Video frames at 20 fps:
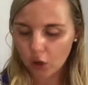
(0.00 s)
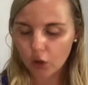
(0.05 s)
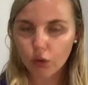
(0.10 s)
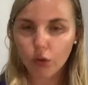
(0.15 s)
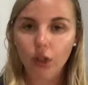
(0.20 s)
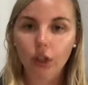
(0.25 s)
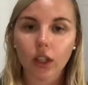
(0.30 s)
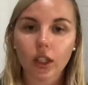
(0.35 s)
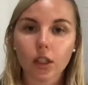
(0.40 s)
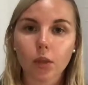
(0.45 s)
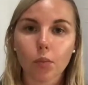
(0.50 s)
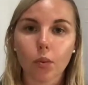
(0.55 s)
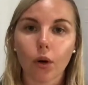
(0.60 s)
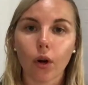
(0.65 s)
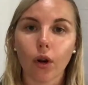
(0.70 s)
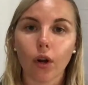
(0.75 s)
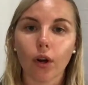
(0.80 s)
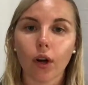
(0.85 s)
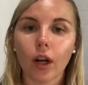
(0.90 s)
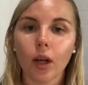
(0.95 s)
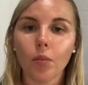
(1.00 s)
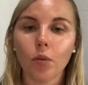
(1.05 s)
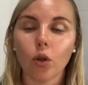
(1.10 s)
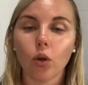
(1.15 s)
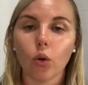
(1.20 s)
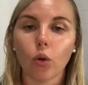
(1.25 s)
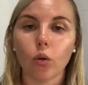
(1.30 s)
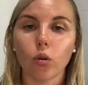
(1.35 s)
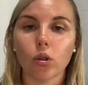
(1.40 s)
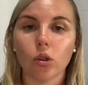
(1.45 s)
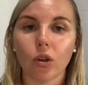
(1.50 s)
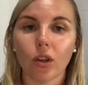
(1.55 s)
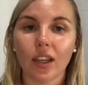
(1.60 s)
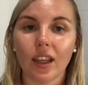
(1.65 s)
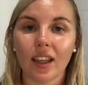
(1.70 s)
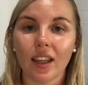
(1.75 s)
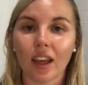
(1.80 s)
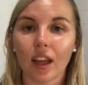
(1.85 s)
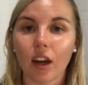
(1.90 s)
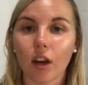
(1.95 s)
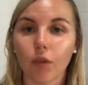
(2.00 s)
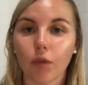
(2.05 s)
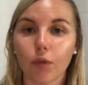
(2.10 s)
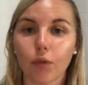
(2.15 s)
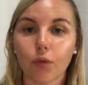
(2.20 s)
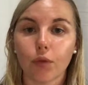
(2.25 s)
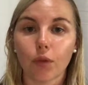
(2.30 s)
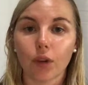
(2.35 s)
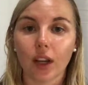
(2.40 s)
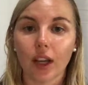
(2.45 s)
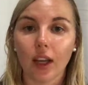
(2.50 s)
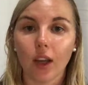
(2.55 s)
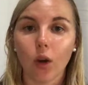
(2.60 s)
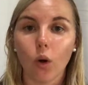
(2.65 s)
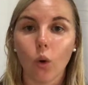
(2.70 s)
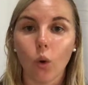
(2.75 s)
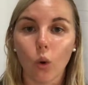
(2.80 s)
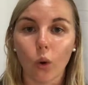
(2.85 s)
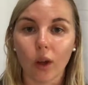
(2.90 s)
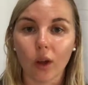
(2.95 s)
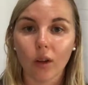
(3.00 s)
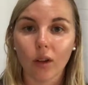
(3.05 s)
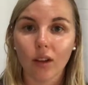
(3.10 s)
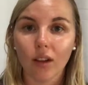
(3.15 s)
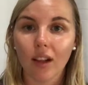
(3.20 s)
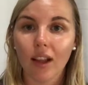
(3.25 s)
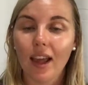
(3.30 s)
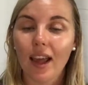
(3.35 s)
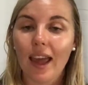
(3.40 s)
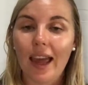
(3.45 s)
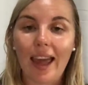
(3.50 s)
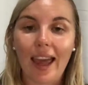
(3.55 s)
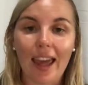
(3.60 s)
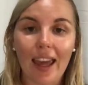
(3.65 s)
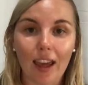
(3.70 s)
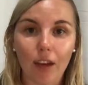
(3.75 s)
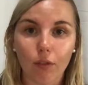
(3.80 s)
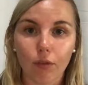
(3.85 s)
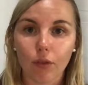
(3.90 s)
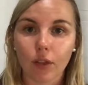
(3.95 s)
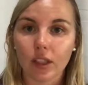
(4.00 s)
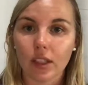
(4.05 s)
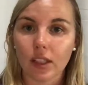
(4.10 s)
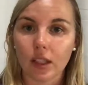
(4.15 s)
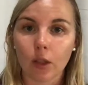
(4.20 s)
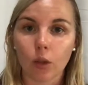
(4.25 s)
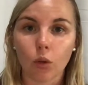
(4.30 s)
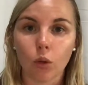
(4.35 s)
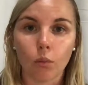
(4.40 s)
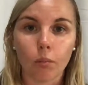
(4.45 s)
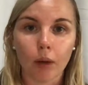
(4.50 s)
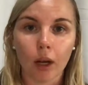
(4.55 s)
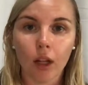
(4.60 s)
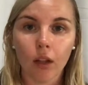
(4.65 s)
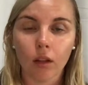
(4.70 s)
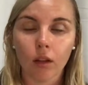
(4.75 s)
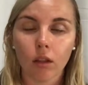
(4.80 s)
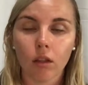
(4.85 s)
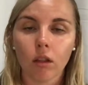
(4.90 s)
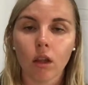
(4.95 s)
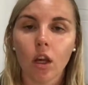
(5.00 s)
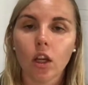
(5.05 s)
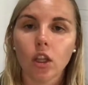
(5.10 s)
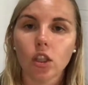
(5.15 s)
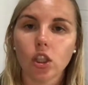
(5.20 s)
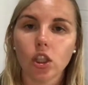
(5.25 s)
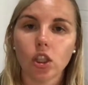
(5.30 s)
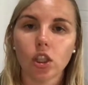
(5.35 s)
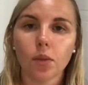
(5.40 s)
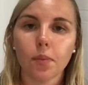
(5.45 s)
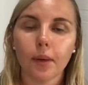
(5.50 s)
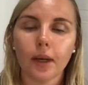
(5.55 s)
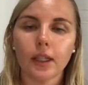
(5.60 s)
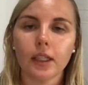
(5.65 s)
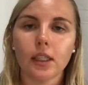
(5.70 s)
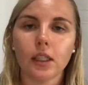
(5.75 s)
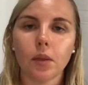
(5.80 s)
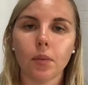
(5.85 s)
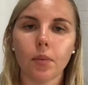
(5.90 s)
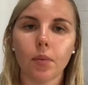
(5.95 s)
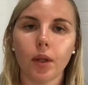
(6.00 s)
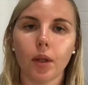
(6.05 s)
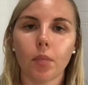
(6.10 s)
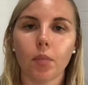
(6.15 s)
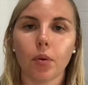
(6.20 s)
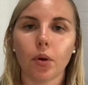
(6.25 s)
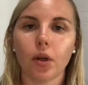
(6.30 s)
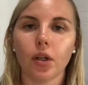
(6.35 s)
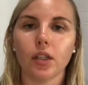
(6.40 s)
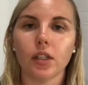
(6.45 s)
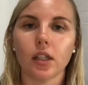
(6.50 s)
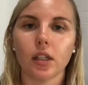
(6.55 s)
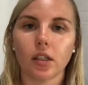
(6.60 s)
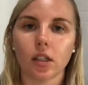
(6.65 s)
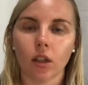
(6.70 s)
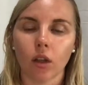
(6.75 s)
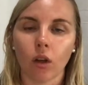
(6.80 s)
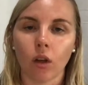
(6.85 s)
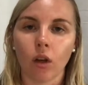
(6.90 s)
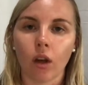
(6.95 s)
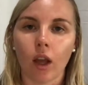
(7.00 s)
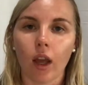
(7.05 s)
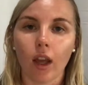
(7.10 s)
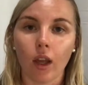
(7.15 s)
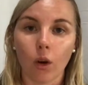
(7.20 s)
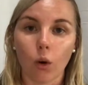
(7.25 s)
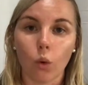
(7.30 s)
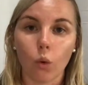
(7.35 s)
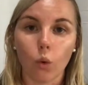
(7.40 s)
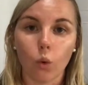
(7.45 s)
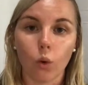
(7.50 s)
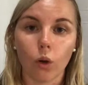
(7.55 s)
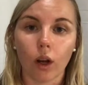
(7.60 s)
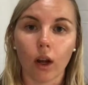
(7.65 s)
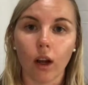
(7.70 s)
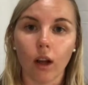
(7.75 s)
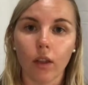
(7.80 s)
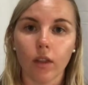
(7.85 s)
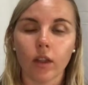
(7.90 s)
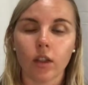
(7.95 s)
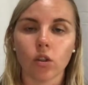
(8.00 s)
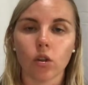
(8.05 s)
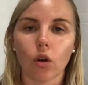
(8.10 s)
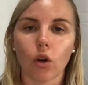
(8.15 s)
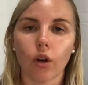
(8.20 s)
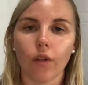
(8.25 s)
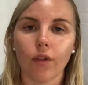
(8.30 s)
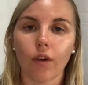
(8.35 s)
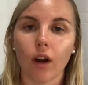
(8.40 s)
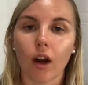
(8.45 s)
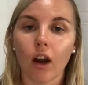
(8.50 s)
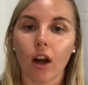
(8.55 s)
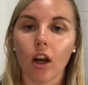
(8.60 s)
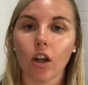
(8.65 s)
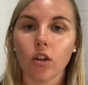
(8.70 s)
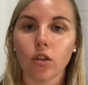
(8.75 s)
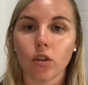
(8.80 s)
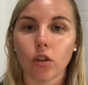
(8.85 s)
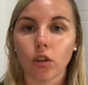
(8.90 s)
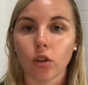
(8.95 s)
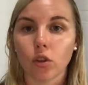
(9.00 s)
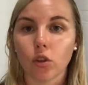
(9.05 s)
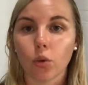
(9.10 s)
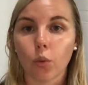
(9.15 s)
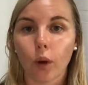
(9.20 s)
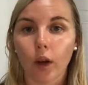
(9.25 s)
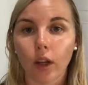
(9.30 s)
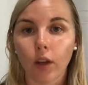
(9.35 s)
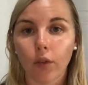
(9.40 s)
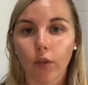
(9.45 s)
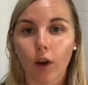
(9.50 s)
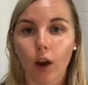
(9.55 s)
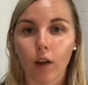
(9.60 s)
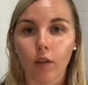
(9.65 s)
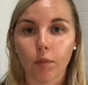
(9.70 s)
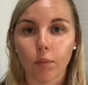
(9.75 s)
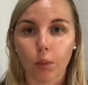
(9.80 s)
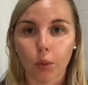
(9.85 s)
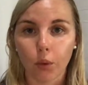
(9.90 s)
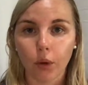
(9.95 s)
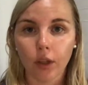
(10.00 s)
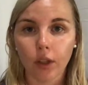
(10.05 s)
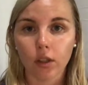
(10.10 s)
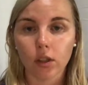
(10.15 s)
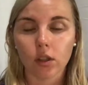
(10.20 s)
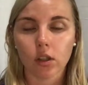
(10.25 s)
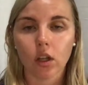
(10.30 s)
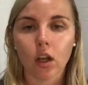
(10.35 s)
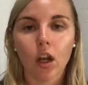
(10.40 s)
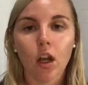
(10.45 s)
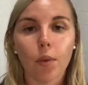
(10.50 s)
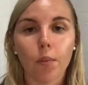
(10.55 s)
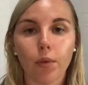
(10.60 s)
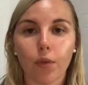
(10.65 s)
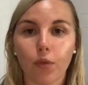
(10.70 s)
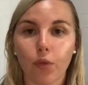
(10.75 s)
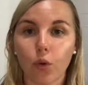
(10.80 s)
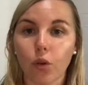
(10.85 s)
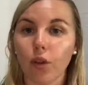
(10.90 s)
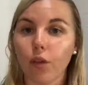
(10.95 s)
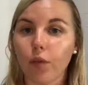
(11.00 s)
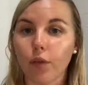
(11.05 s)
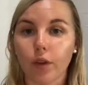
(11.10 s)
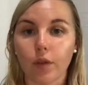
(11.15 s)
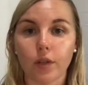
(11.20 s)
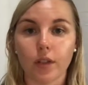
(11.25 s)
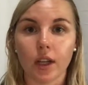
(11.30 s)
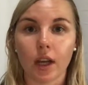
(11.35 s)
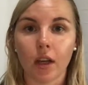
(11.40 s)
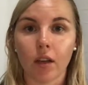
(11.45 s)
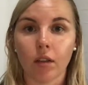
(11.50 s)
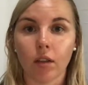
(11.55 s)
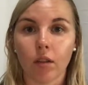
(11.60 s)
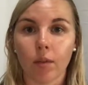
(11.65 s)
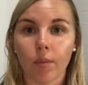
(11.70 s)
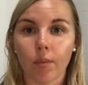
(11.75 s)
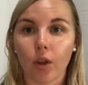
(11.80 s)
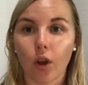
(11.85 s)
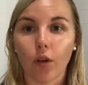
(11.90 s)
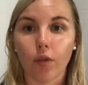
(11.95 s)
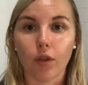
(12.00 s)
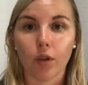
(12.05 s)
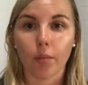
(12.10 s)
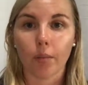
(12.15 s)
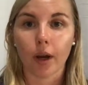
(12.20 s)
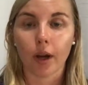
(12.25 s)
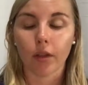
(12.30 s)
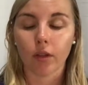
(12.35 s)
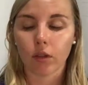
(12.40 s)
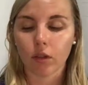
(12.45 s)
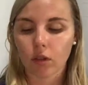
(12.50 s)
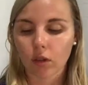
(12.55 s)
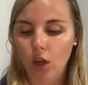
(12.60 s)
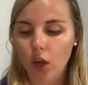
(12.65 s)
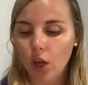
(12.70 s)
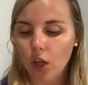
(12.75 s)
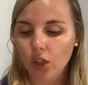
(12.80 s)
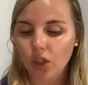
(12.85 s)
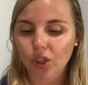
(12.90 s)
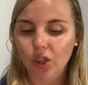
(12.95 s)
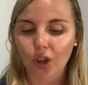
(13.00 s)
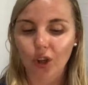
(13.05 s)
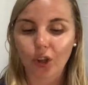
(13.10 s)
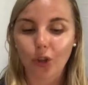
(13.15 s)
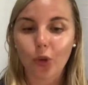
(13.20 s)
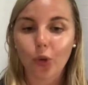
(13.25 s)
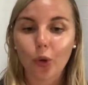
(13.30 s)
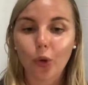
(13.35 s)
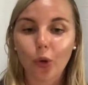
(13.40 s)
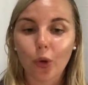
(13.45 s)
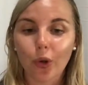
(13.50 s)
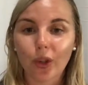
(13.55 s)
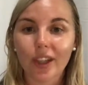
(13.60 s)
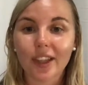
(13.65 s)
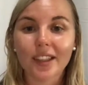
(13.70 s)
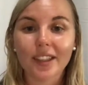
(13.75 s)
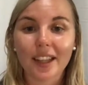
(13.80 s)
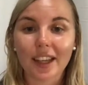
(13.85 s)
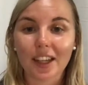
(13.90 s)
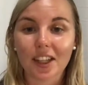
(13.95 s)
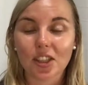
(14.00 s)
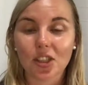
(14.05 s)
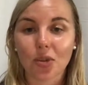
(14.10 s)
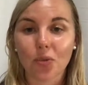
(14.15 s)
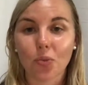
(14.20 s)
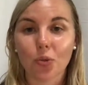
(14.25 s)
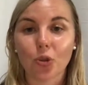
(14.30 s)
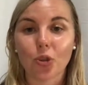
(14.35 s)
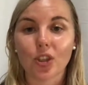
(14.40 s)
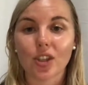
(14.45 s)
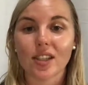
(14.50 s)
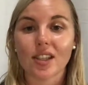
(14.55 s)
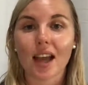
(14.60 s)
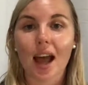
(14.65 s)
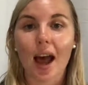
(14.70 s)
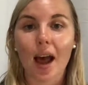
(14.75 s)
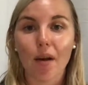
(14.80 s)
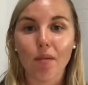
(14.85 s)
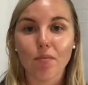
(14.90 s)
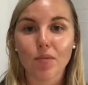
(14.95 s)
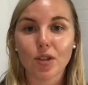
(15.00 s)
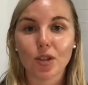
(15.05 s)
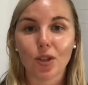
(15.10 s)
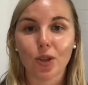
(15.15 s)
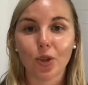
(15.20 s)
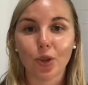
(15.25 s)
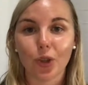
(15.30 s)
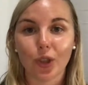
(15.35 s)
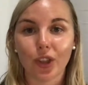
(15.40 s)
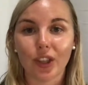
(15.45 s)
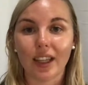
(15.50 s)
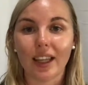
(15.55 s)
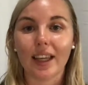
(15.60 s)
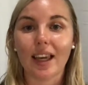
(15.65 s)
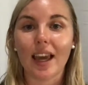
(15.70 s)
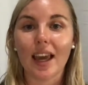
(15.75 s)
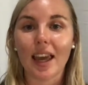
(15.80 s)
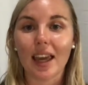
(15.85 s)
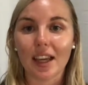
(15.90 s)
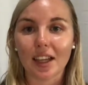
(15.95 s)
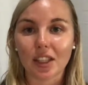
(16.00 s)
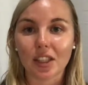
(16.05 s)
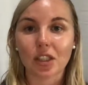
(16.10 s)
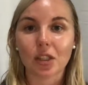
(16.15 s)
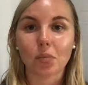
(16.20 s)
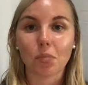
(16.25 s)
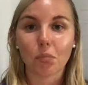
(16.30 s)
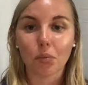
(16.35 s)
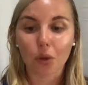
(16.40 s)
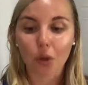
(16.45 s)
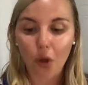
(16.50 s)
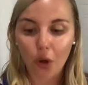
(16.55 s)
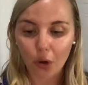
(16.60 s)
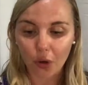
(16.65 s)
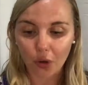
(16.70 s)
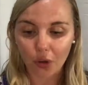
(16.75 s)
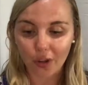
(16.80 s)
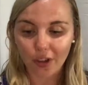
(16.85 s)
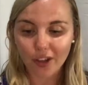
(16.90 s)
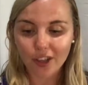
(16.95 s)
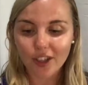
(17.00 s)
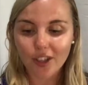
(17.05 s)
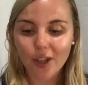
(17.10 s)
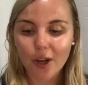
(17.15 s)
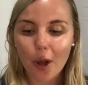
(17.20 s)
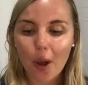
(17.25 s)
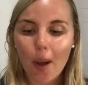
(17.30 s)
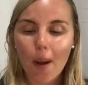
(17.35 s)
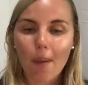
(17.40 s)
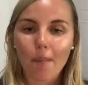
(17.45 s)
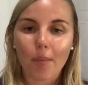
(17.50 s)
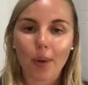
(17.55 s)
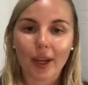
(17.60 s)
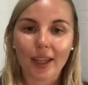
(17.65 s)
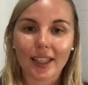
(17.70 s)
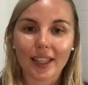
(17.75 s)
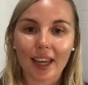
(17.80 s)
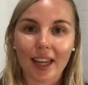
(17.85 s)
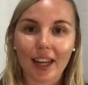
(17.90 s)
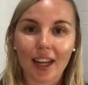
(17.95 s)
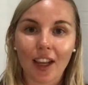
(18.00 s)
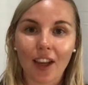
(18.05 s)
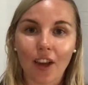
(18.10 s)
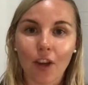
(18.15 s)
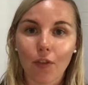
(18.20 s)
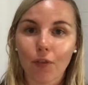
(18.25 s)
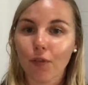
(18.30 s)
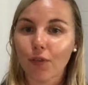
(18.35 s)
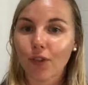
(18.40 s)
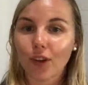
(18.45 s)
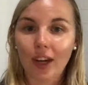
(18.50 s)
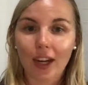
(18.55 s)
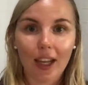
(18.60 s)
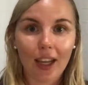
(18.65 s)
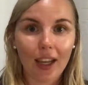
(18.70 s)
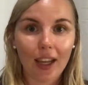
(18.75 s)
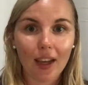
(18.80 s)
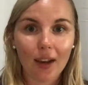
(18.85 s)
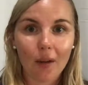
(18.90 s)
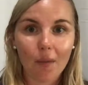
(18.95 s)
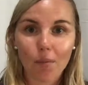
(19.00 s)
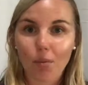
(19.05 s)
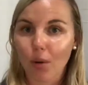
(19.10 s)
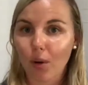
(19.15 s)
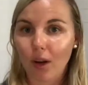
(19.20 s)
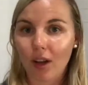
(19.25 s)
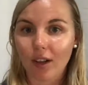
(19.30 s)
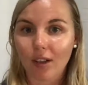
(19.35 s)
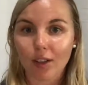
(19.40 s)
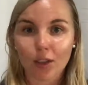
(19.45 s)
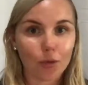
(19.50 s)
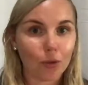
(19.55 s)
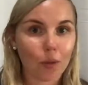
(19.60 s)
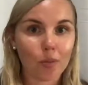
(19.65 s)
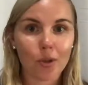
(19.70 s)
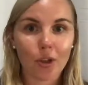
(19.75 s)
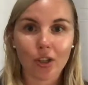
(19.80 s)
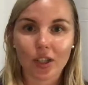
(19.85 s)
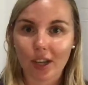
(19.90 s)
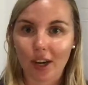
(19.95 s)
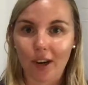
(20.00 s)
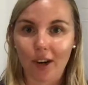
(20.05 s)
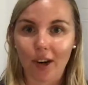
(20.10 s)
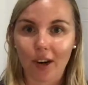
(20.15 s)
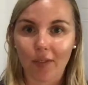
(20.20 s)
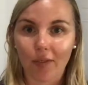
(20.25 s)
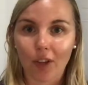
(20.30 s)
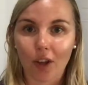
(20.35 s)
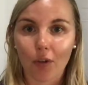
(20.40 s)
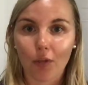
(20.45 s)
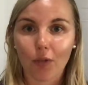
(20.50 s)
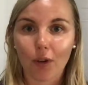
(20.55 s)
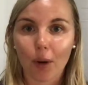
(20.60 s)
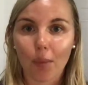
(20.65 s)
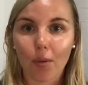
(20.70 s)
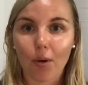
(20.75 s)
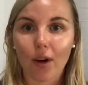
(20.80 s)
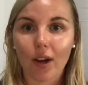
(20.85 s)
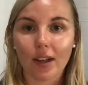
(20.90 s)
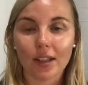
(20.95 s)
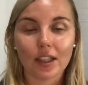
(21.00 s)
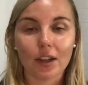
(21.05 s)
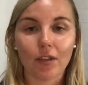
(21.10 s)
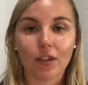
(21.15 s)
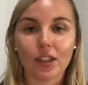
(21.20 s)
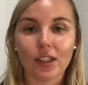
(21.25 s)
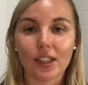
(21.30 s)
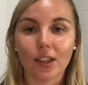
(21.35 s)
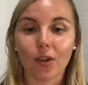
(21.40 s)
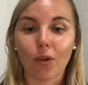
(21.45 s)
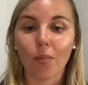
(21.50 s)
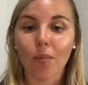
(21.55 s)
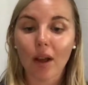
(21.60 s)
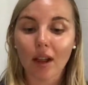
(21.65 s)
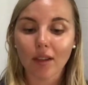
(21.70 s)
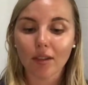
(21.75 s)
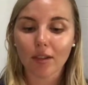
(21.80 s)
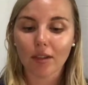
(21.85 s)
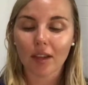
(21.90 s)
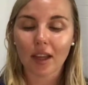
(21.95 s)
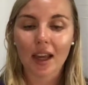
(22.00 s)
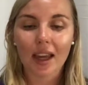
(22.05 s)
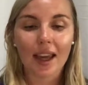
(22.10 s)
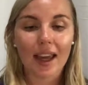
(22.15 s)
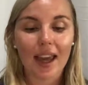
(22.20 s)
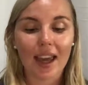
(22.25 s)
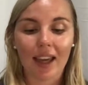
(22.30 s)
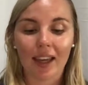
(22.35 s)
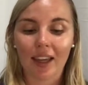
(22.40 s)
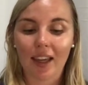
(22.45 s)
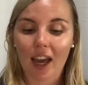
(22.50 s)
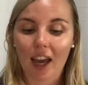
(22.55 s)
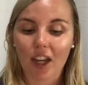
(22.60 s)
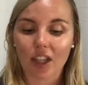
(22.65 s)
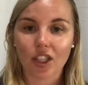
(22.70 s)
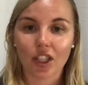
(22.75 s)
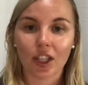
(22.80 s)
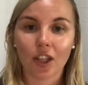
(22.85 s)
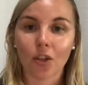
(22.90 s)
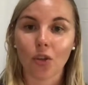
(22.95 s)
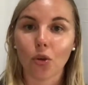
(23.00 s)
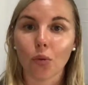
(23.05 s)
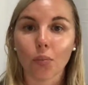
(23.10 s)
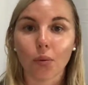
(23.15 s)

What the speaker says: Through this program, you also can get a free oil every single month just by simply processing an order that's over 125 points before the 15th. of the month. So your collection will just absolutely explode by getting free products from doTERRA, a free product every single month, and cashing in your